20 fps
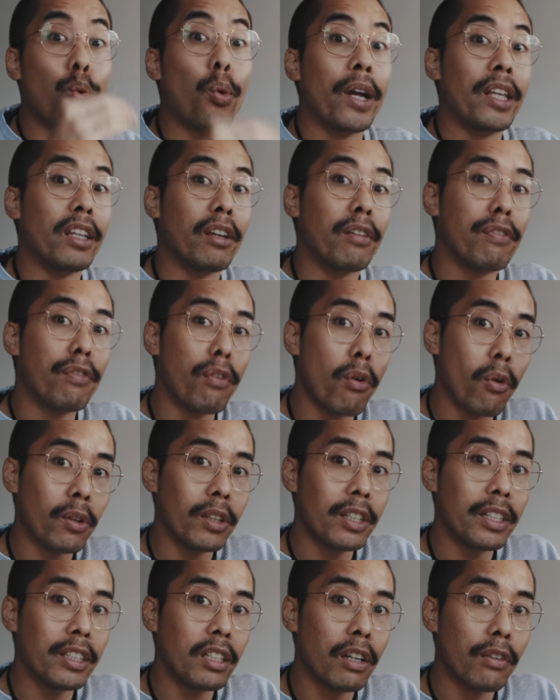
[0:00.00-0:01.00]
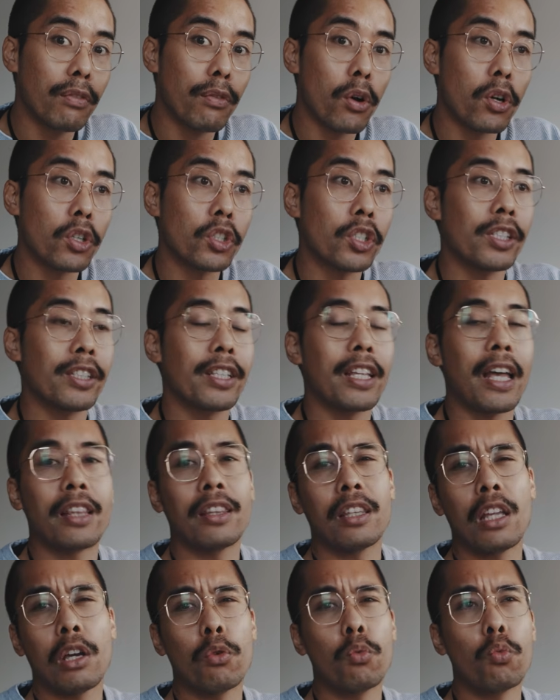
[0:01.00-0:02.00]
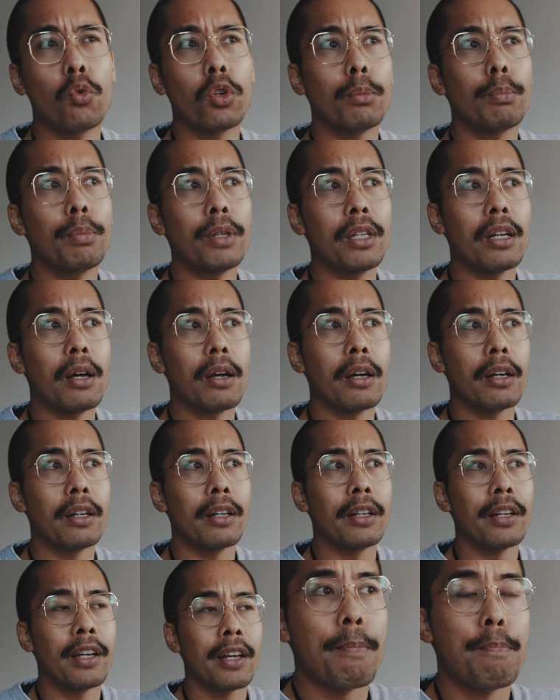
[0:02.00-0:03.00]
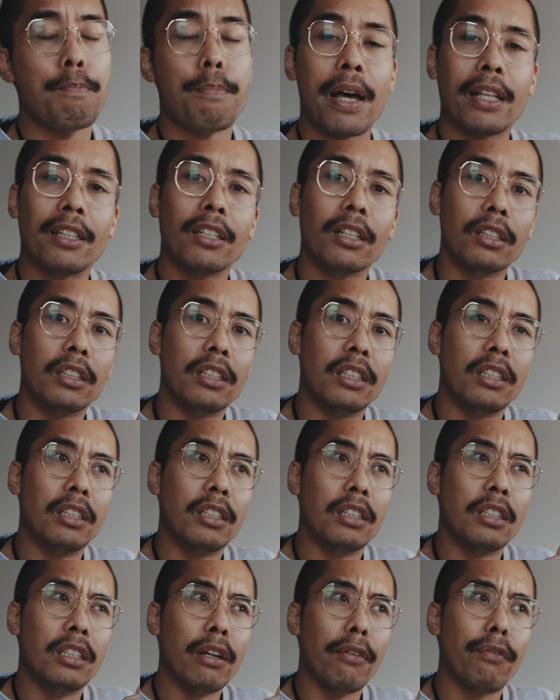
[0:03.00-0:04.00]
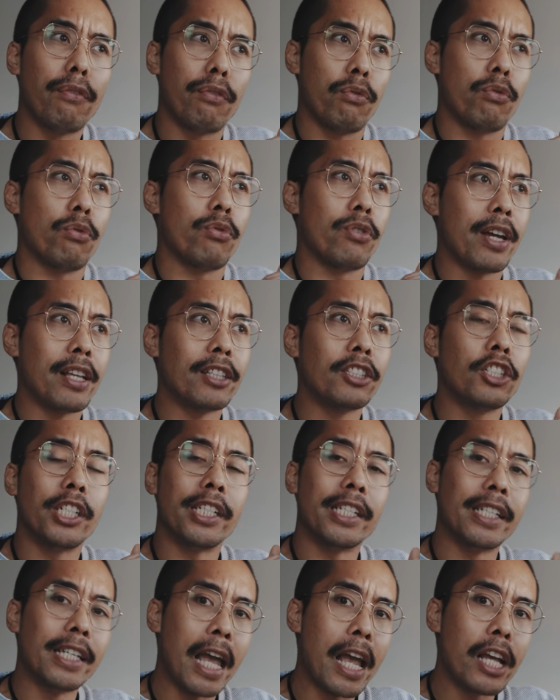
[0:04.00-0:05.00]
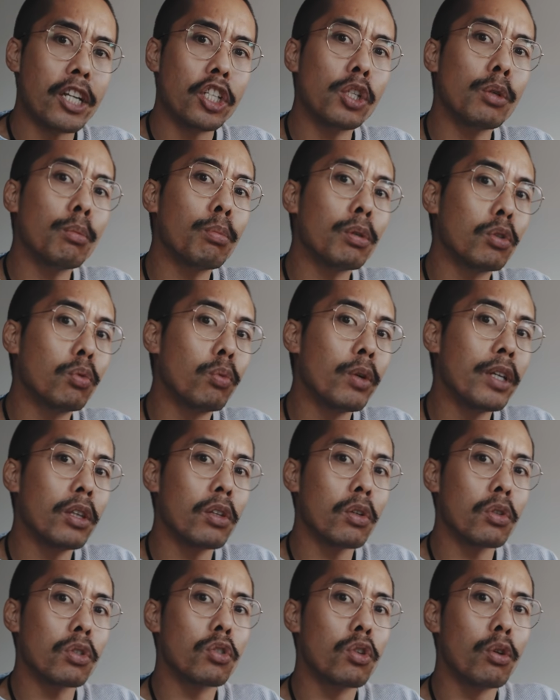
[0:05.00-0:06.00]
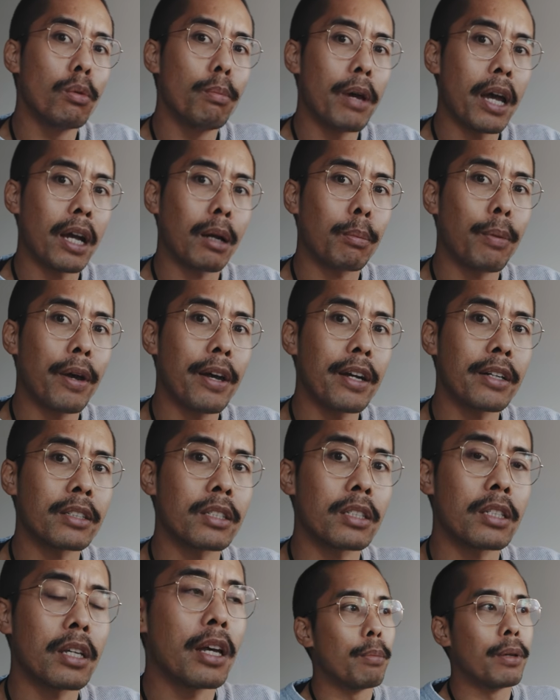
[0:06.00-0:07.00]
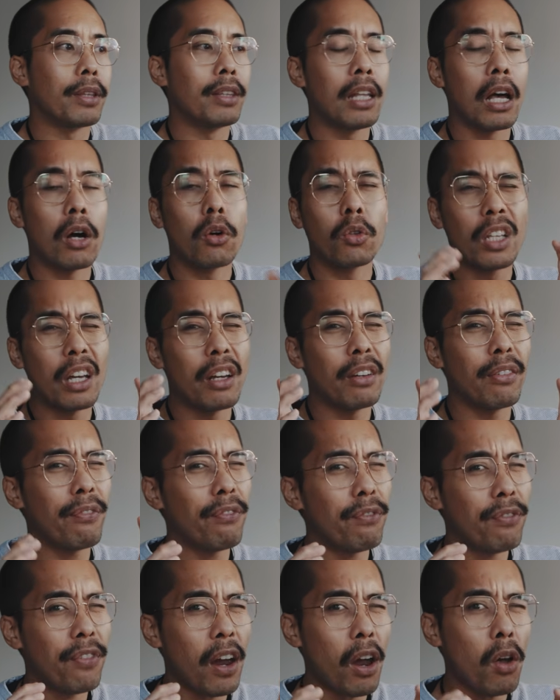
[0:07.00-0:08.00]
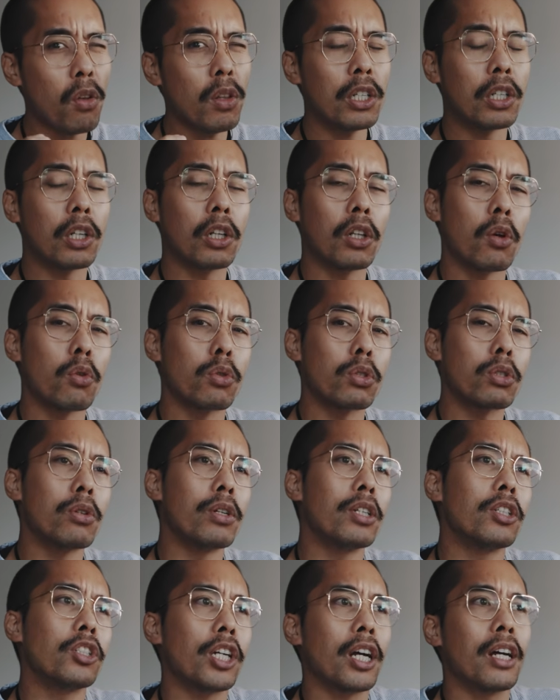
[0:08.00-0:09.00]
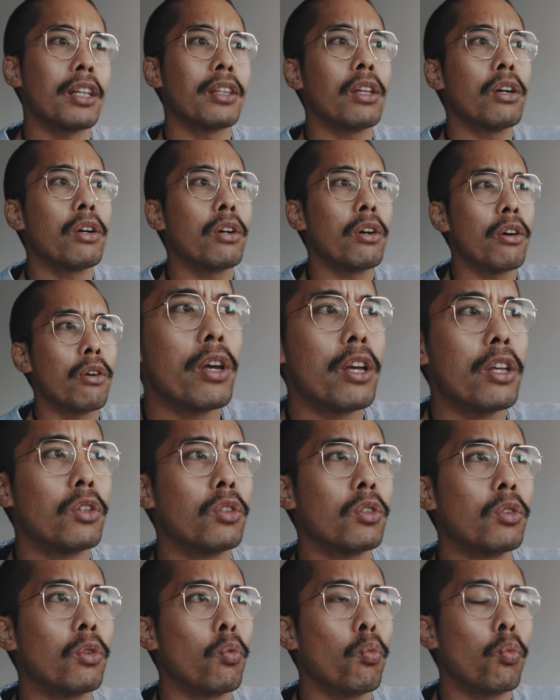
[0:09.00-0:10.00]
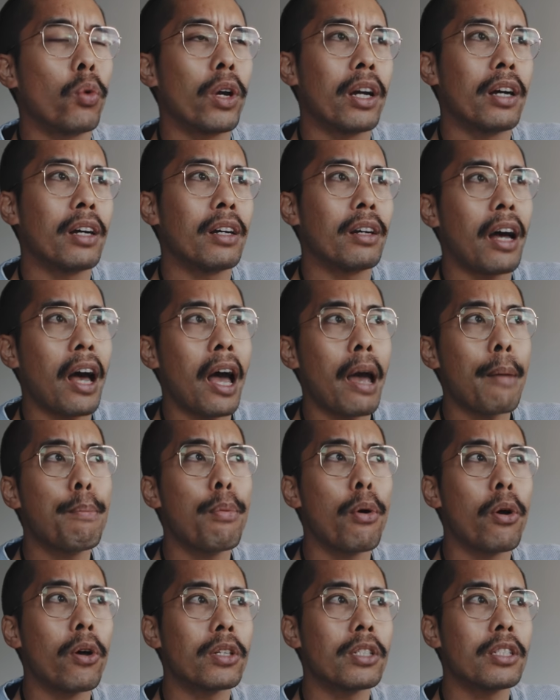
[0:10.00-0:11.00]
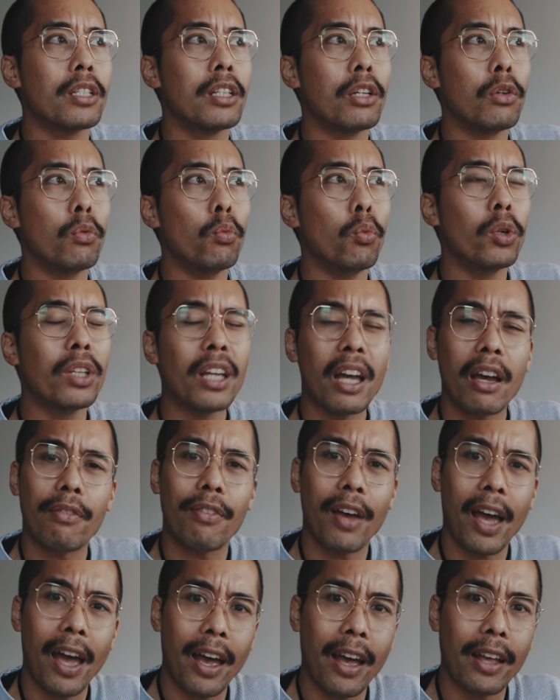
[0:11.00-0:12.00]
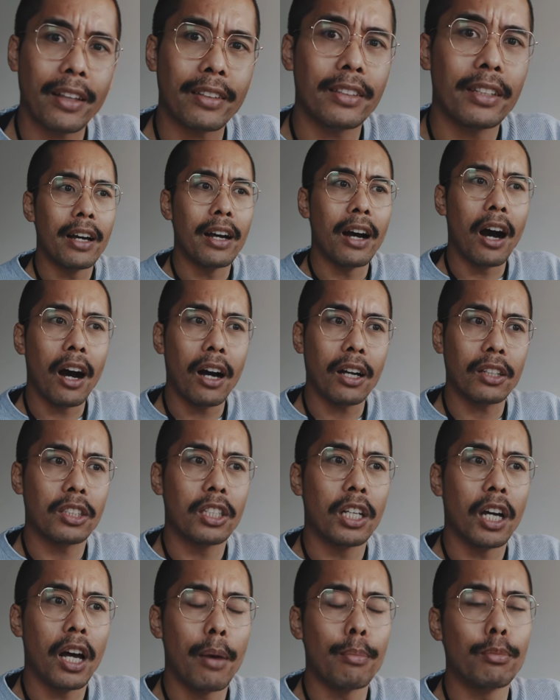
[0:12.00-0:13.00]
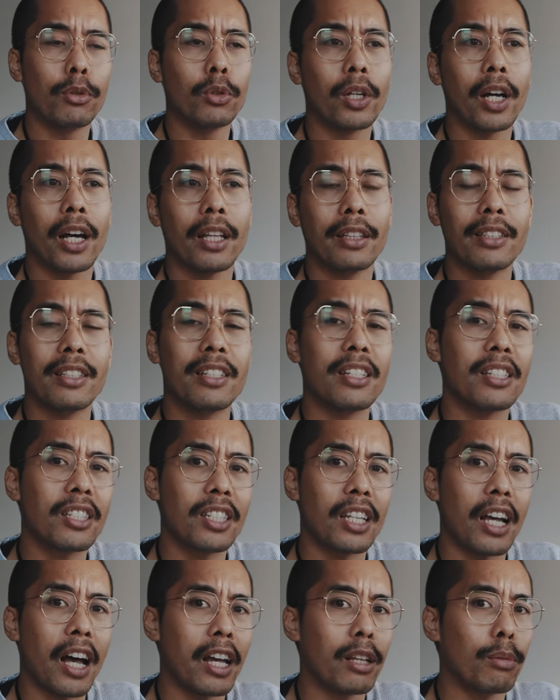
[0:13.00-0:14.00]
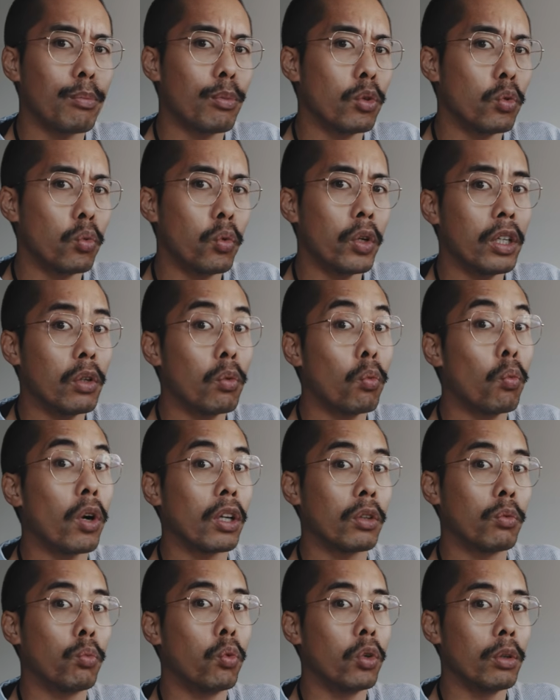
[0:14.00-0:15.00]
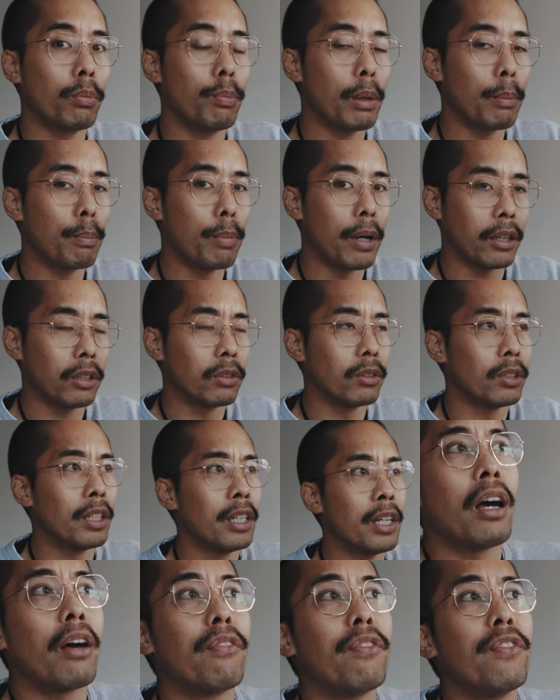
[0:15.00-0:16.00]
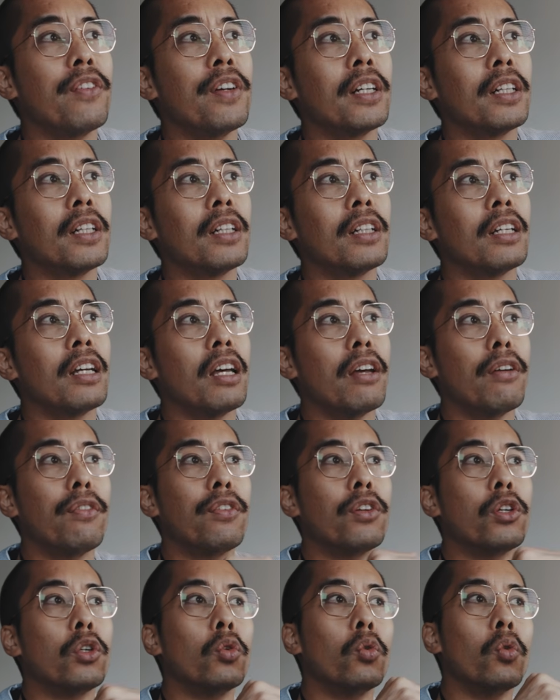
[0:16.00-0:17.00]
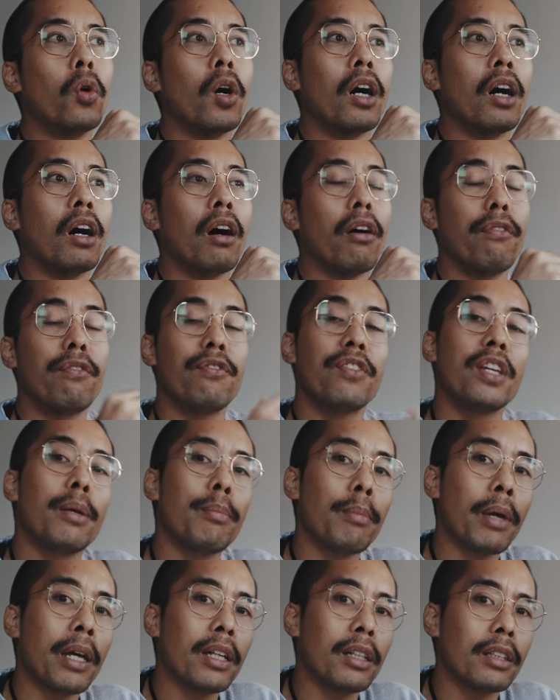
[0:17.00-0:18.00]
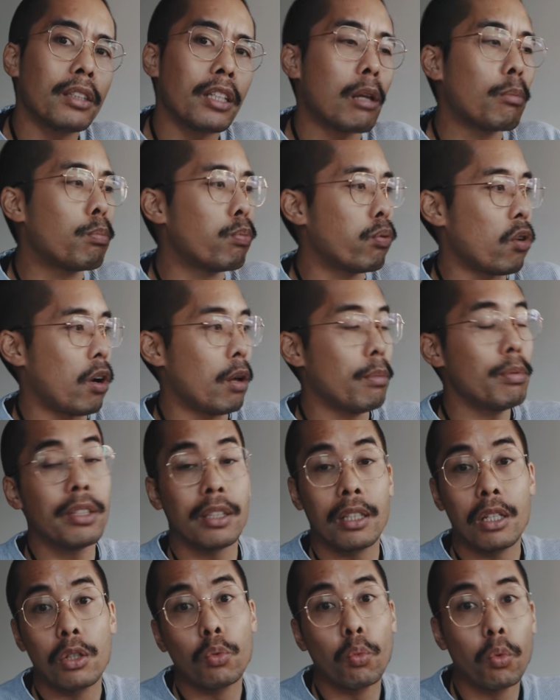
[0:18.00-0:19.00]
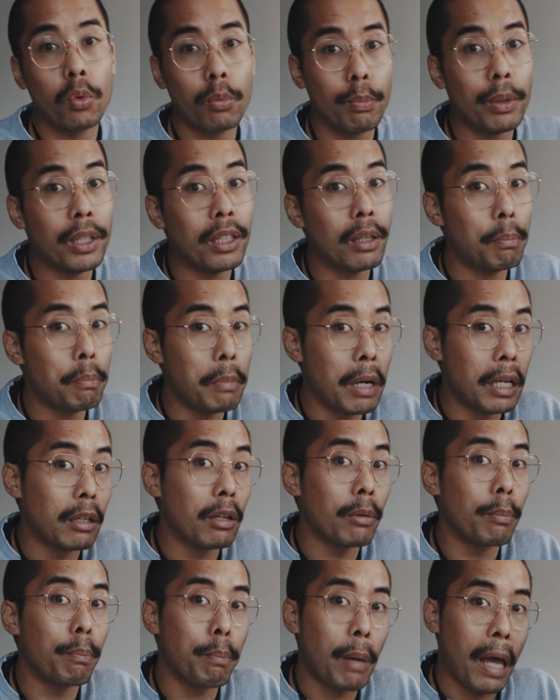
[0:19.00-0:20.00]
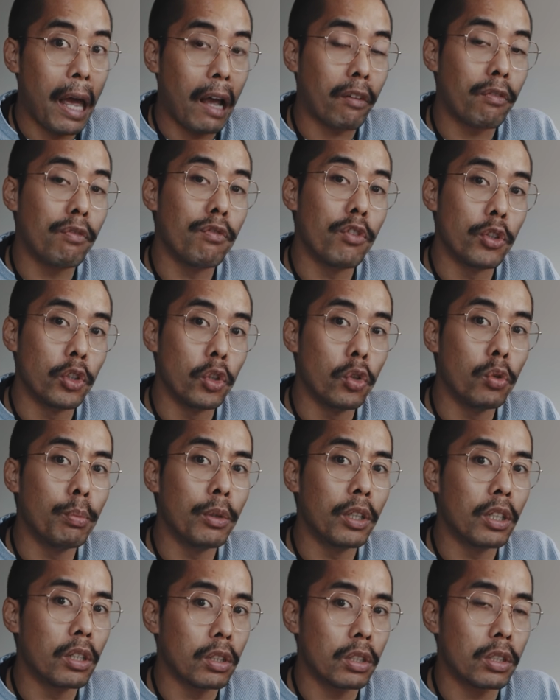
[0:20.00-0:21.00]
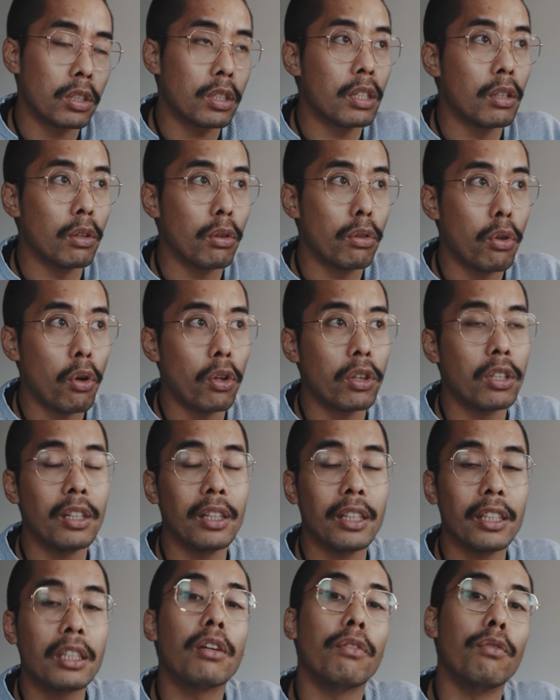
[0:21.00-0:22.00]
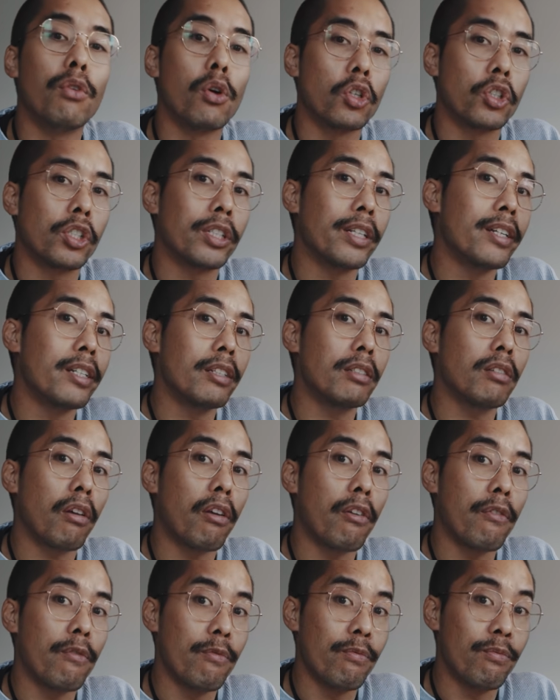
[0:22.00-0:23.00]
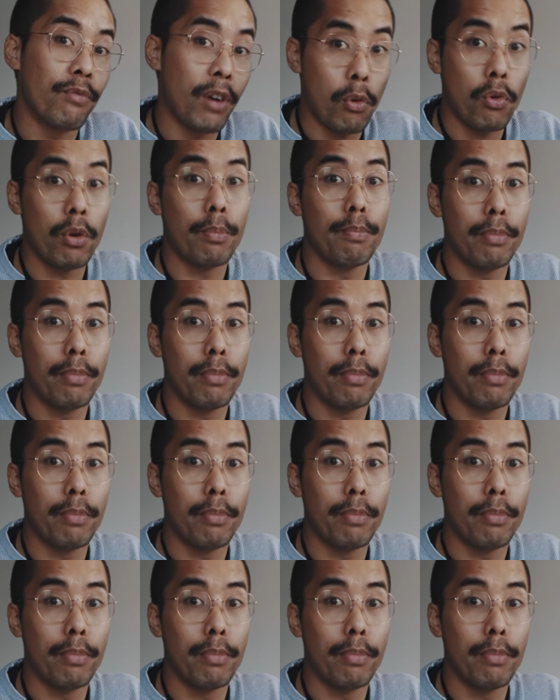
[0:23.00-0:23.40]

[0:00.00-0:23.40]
24 liter version, then there would be a better differentiation between those two backpacks, but now they're fairly close to each other, in where I personally would have had a hard time to kind of decide between what would be better. I feel if you are female, then probably this would be the better bag for you, because the 30 liter version is very